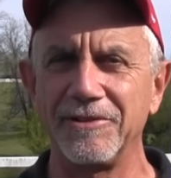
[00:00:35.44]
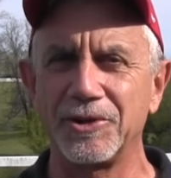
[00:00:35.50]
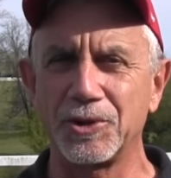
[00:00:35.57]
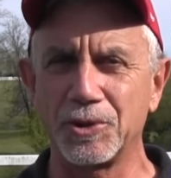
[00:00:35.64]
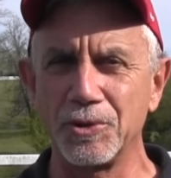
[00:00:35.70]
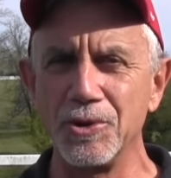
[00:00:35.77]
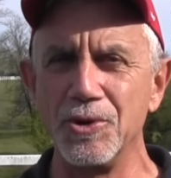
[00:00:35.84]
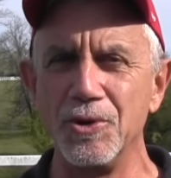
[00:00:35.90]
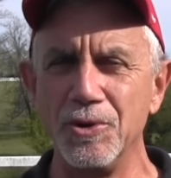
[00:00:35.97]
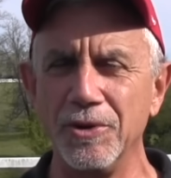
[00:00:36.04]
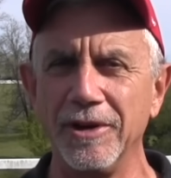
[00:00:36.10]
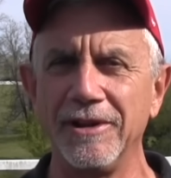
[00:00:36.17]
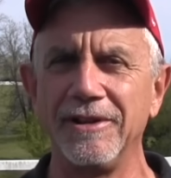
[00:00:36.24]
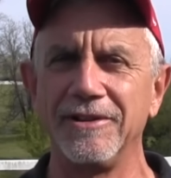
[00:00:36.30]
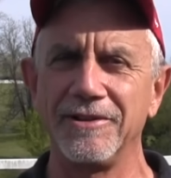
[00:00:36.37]

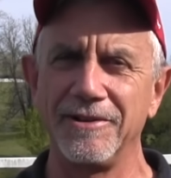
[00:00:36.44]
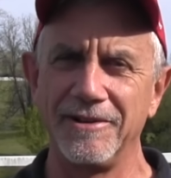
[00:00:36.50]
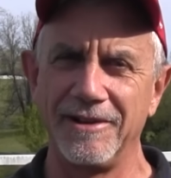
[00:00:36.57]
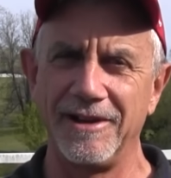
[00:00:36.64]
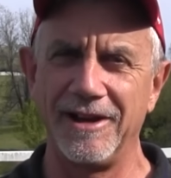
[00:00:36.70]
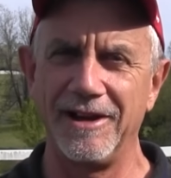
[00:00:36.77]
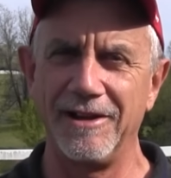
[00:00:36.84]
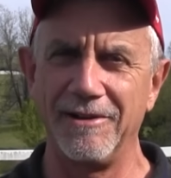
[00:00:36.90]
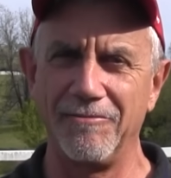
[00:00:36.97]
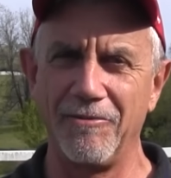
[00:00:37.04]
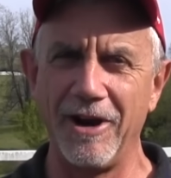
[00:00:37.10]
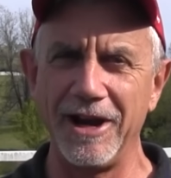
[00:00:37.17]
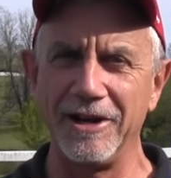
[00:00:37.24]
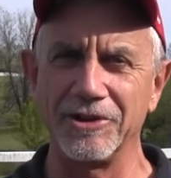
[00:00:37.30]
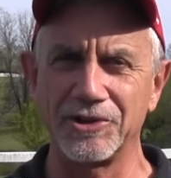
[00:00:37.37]
true uh,
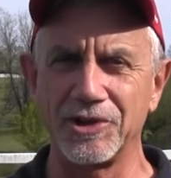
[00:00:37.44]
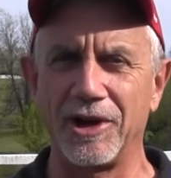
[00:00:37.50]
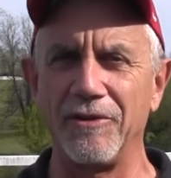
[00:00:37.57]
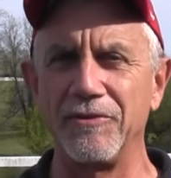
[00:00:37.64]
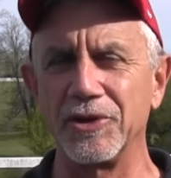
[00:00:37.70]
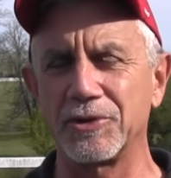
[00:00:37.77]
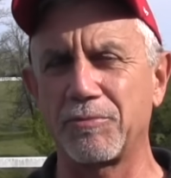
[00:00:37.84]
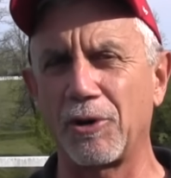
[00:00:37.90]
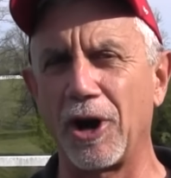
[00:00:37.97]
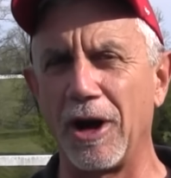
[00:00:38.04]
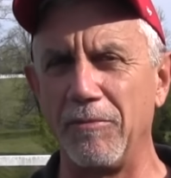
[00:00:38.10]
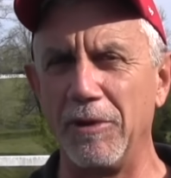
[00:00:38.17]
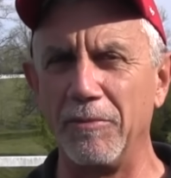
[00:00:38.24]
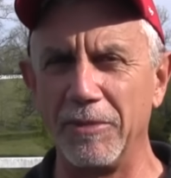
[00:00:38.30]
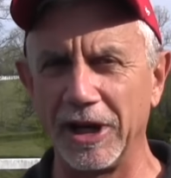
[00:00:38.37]
way to solve this
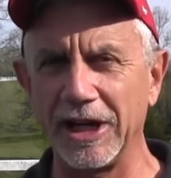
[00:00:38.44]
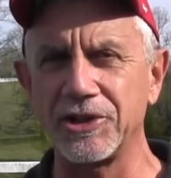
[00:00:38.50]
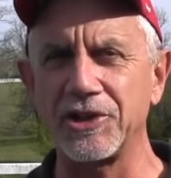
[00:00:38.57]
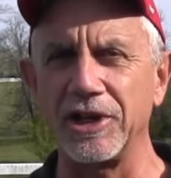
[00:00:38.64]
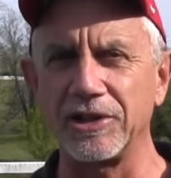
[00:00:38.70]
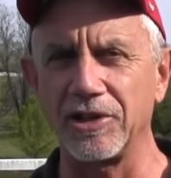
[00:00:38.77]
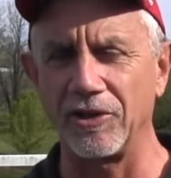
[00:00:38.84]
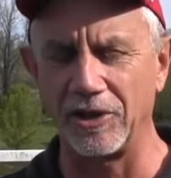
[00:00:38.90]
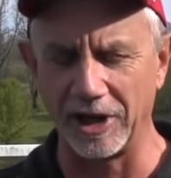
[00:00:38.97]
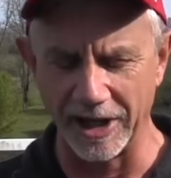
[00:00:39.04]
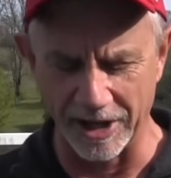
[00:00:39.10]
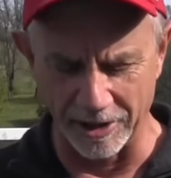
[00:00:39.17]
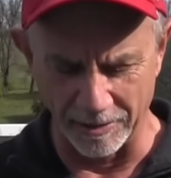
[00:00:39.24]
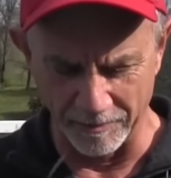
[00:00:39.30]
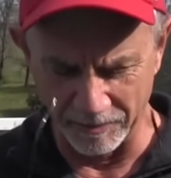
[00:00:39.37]
problem. But let's get to the
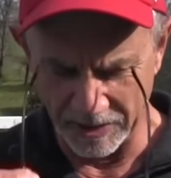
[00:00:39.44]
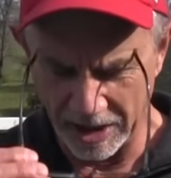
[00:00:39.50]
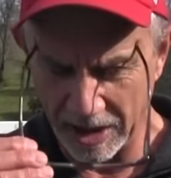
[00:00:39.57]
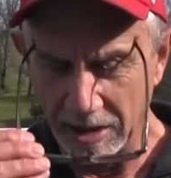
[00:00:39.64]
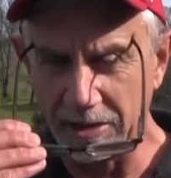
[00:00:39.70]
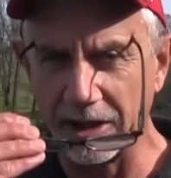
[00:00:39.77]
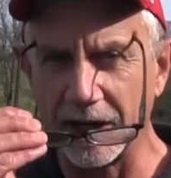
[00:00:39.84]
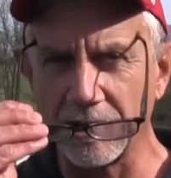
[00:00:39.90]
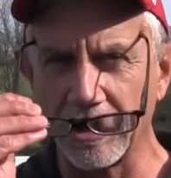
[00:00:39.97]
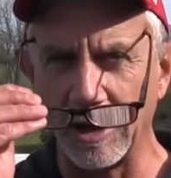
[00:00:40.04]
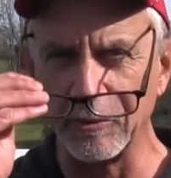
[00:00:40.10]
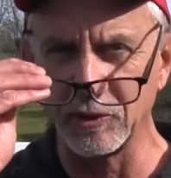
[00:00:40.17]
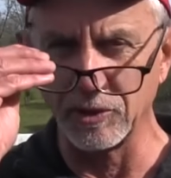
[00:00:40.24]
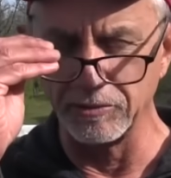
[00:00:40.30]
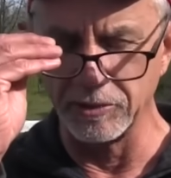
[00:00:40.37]
letter. Letter
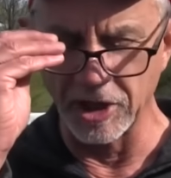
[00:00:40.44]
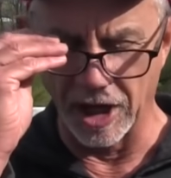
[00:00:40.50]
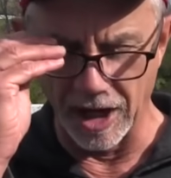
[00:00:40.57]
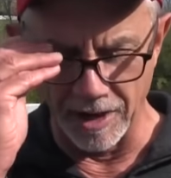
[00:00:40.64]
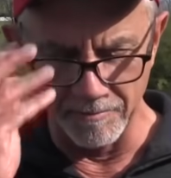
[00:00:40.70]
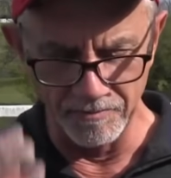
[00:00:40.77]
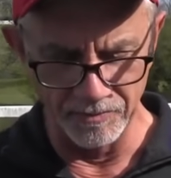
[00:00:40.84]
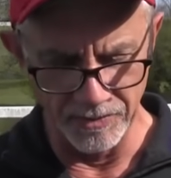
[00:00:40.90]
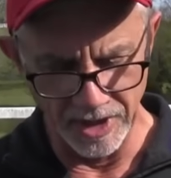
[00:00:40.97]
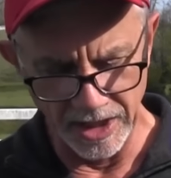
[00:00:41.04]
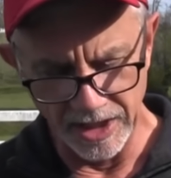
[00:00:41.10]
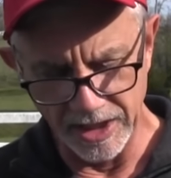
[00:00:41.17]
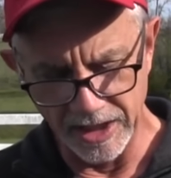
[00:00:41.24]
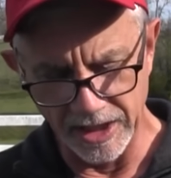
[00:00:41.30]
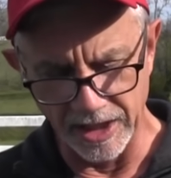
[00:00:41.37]
comes from Tom,
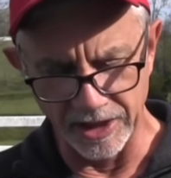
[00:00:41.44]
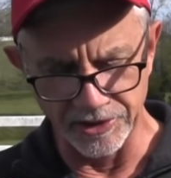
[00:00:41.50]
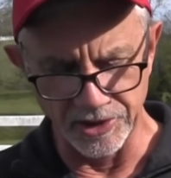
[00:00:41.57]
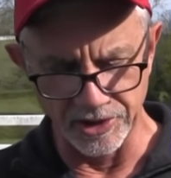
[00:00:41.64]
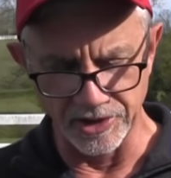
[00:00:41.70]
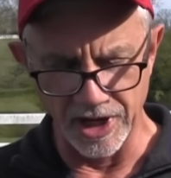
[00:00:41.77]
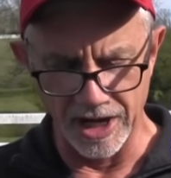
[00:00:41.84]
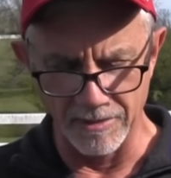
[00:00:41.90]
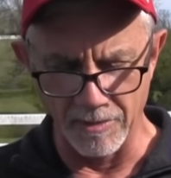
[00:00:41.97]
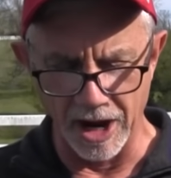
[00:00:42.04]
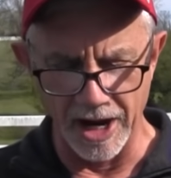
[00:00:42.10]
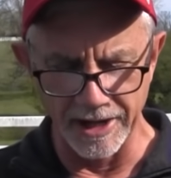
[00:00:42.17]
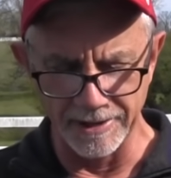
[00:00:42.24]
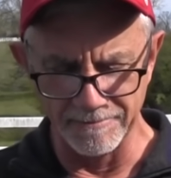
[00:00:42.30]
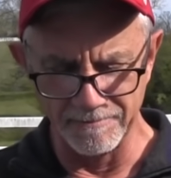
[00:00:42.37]
and he says, "Hi,
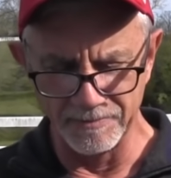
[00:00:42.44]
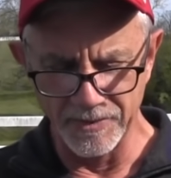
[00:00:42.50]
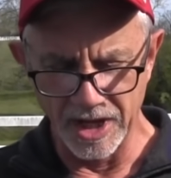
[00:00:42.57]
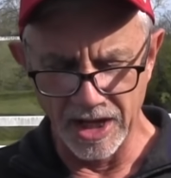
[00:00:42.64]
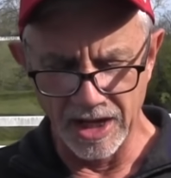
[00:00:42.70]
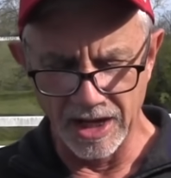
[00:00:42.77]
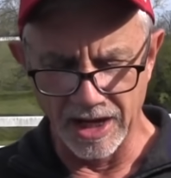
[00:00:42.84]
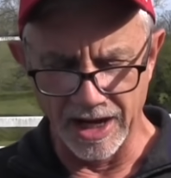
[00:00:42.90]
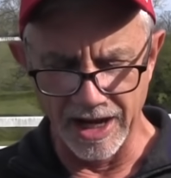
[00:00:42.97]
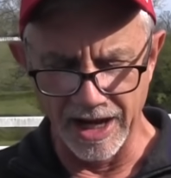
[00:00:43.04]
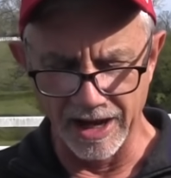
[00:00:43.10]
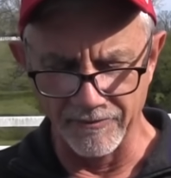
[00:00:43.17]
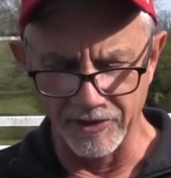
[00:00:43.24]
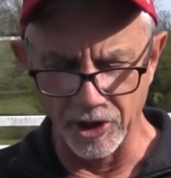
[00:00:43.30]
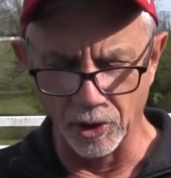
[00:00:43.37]
Mike. I
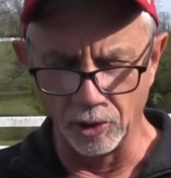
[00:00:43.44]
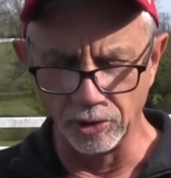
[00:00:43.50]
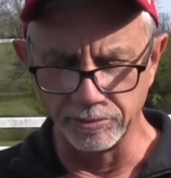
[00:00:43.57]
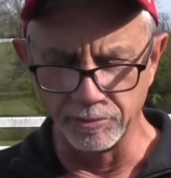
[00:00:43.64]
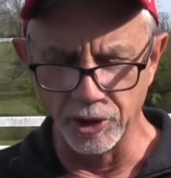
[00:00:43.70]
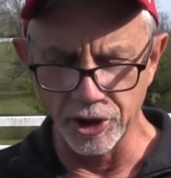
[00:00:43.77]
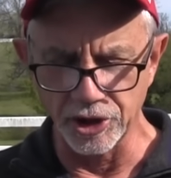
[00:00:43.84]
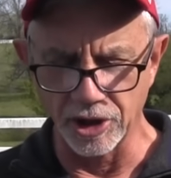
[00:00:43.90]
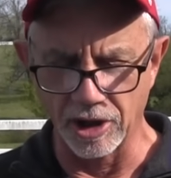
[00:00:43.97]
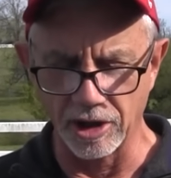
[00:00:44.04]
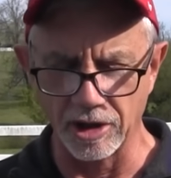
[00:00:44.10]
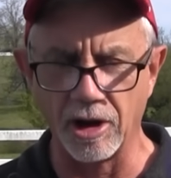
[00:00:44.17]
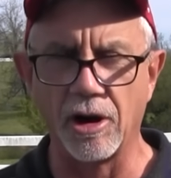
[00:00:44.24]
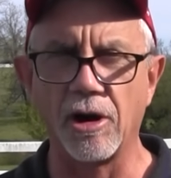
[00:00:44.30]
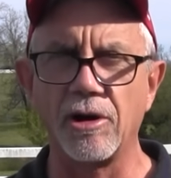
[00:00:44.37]
have an old Bush
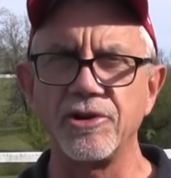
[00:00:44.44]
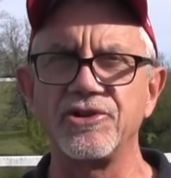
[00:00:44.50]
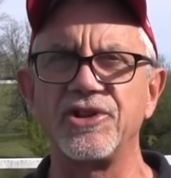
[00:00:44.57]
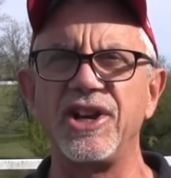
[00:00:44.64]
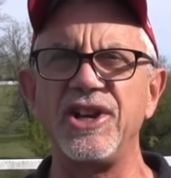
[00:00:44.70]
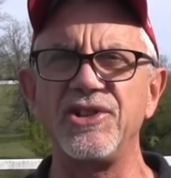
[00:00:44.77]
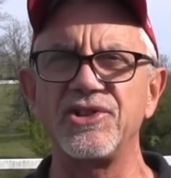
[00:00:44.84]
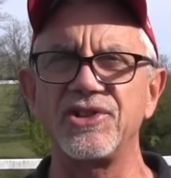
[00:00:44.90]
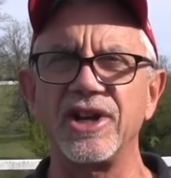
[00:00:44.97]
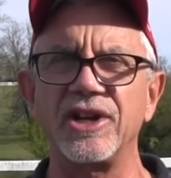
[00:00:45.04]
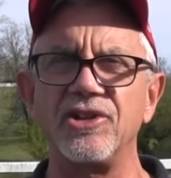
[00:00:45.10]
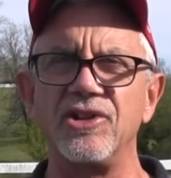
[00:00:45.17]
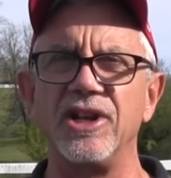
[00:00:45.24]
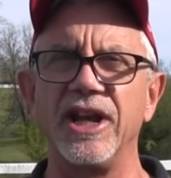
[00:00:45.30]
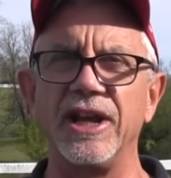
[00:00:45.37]
Hog R Z
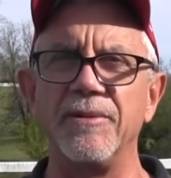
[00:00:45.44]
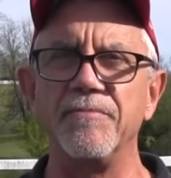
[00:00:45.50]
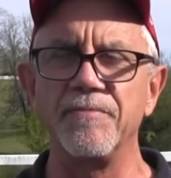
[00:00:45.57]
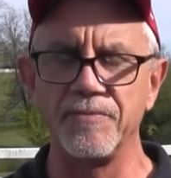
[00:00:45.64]
sixty.